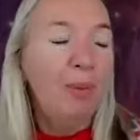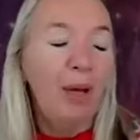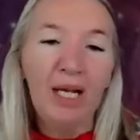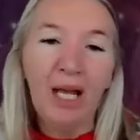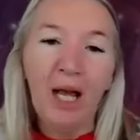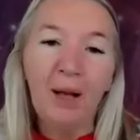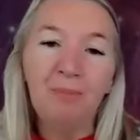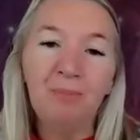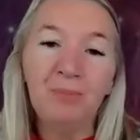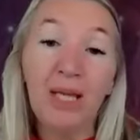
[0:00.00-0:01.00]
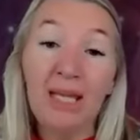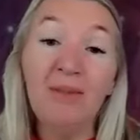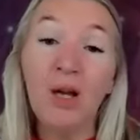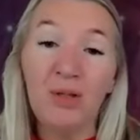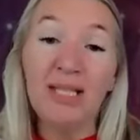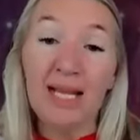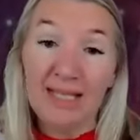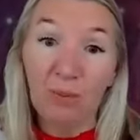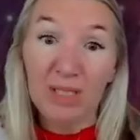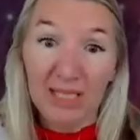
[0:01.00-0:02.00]
But um, in those
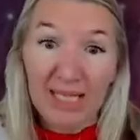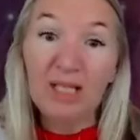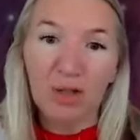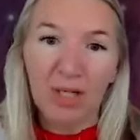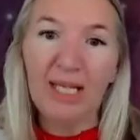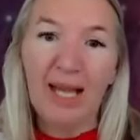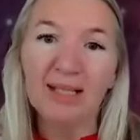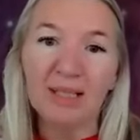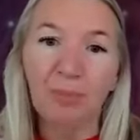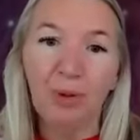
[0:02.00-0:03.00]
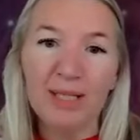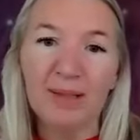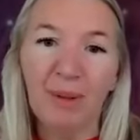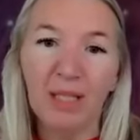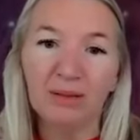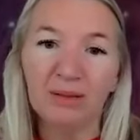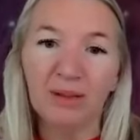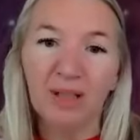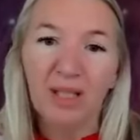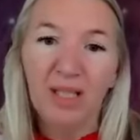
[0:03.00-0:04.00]
days, it was literally had to press a
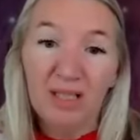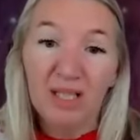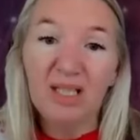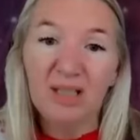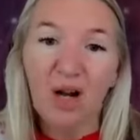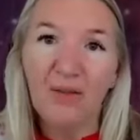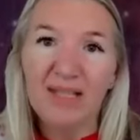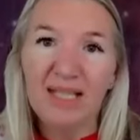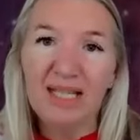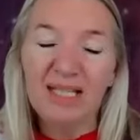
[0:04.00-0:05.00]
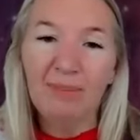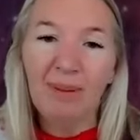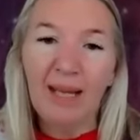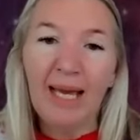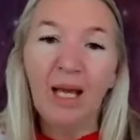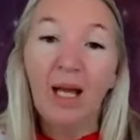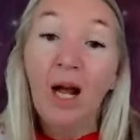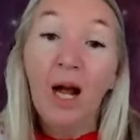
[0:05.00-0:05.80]
button to start the CD player.